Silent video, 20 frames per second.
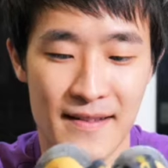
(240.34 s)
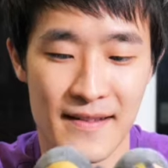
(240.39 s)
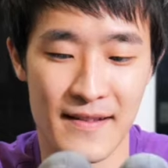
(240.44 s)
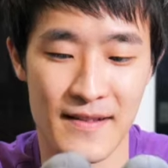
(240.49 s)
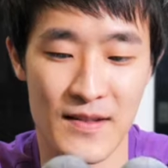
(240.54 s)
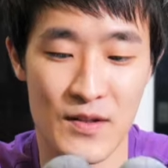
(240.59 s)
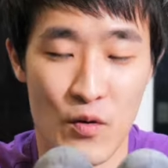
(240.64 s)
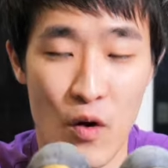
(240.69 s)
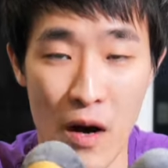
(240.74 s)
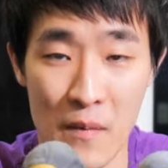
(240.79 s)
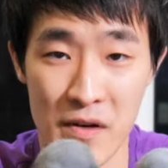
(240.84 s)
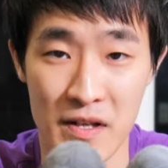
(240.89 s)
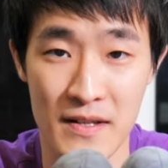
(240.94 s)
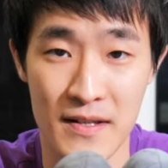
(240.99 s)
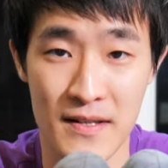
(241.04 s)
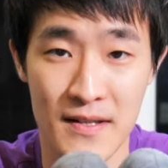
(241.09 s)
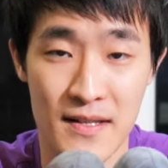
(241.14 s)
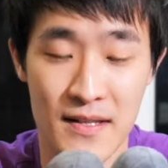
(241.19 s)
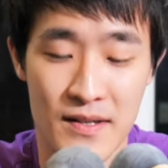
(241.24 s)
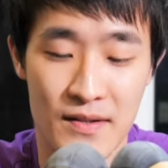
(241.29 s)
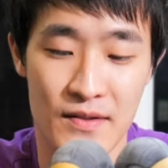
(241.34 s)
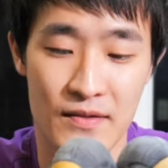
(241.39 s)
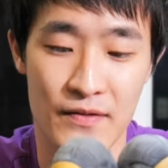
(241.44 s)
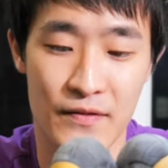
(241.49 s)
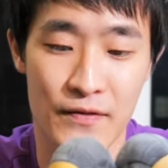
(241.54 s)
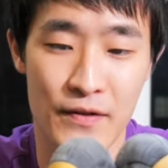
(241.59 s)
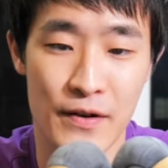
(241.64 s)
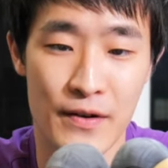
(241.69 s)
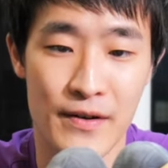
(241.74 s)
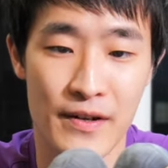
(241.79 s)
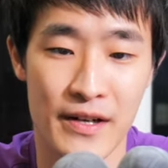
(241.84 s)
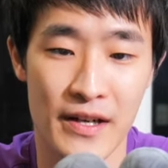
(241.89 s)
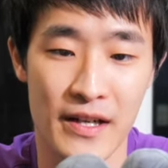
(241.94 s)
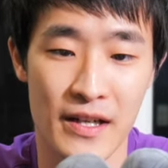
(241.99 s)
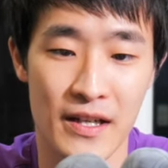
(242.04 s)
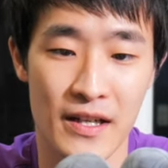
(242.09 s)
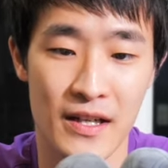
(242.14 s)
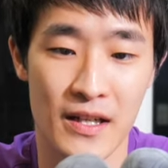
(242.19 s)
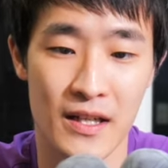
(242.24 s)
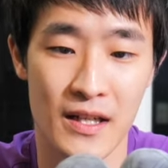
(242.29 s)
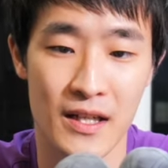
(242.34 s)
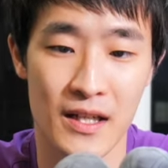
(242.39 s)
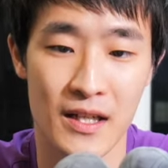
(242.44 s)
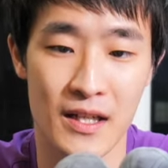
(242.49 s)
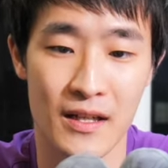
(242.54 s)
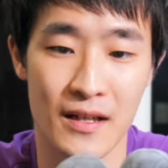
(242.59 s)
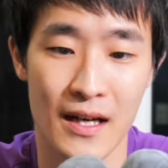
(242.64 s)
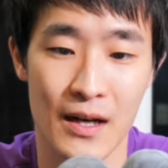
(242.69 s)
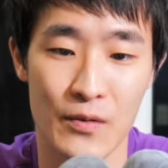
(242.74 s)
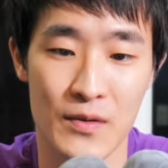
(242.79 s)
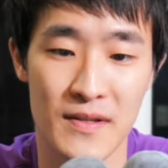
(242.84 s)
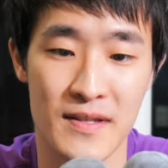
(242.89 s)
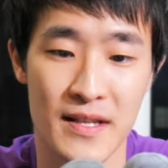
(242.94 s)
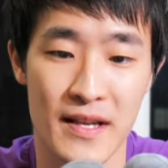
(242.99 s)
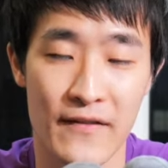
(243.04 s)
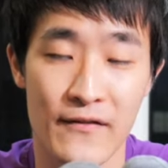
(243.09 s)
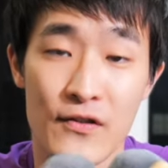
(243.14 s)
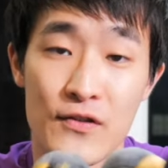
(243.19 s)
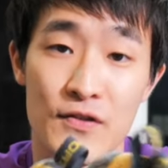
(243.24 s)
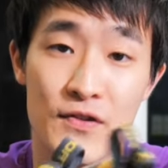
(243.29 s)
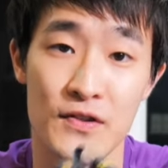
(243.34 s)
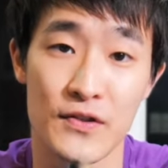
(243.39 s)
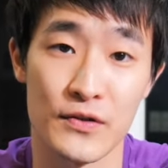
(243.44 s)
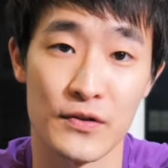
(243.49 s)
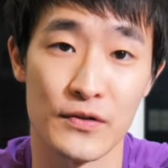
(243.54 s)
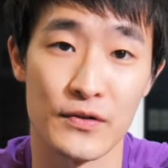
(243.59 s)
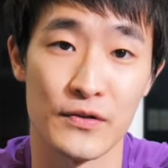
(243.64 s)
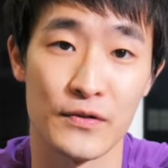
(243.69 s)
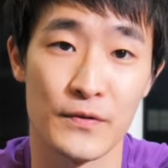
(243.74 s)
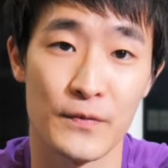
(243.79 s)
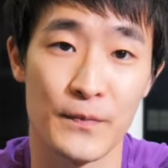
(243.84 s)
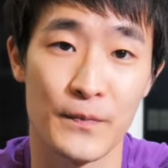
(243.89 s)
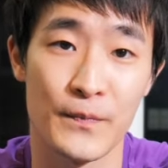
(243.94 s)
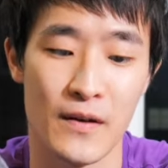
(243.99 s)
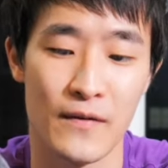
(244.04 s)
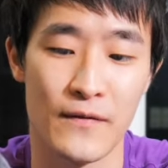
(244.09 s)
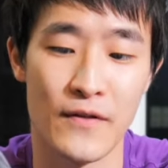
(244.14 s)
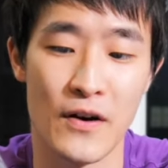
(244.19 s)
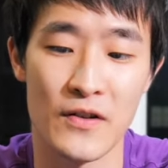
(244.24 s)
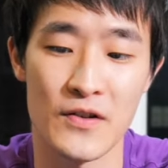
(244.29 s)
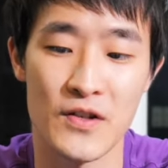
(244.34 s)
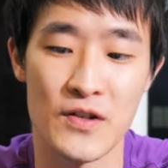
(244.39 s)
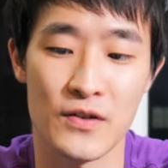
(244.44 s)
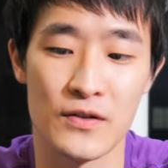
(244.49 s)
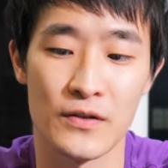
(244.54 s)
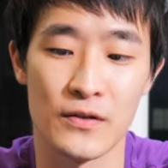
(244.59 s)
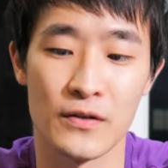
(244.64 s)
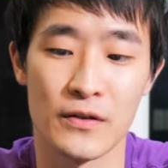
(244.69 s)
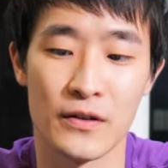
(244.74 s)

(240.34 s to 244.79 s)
Skwama's very, I would say, versatile, functional